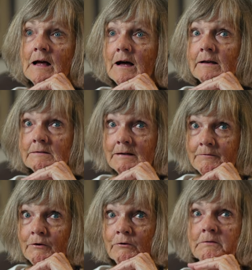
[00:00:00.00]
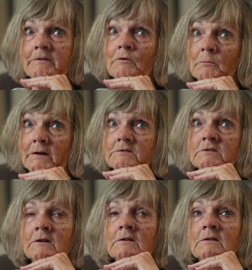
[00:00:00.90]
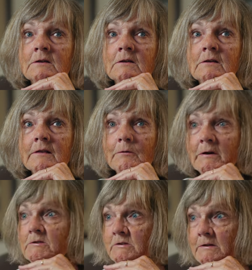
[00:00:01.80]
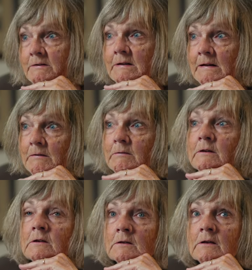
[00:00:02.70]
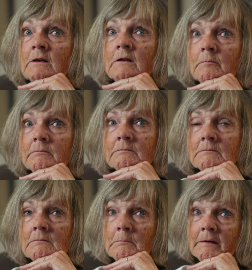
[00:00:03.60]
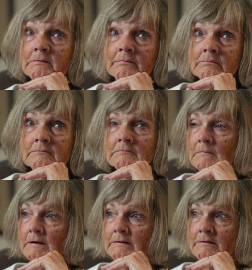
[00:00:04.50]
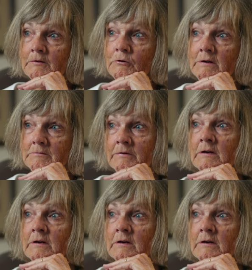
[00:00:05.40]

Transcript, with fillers: I love her so much the way she is now, but it's a grief.